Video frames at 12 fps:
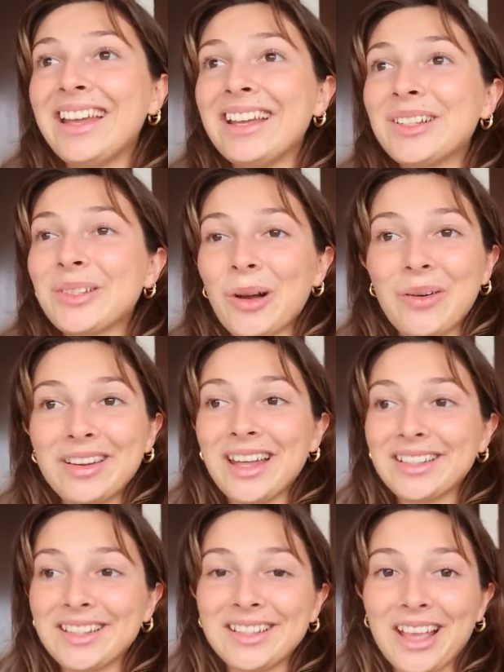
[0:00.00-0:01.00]
is so
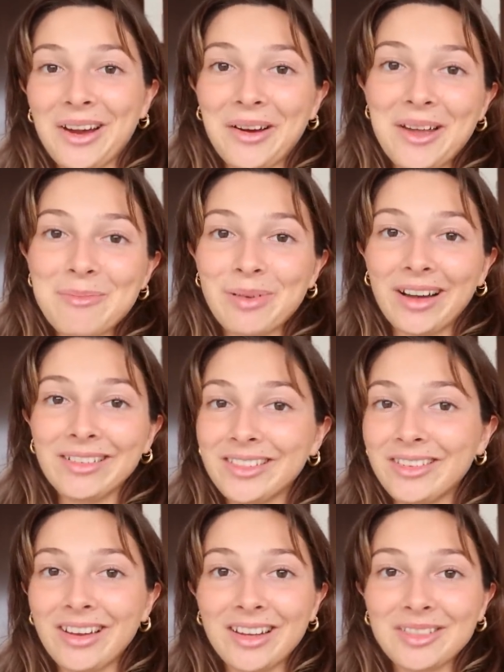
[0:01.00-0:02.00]
unnecessary, but
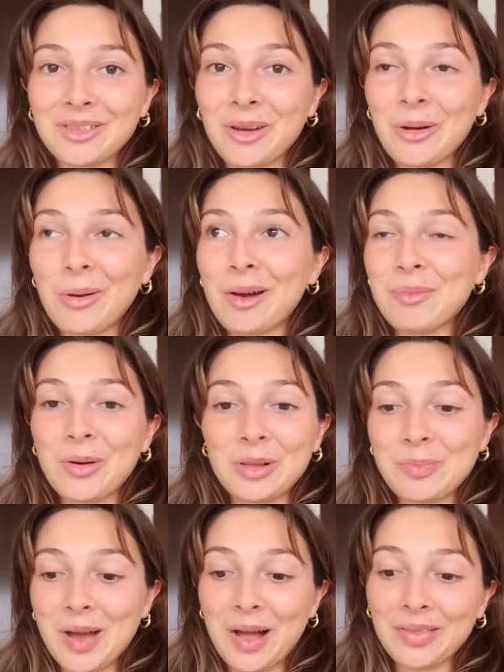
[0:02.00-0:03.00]
you guys know I'm all
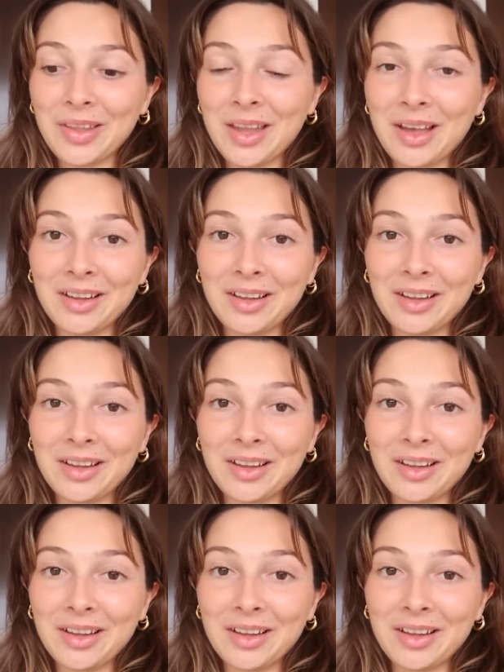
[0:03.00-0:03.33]
about the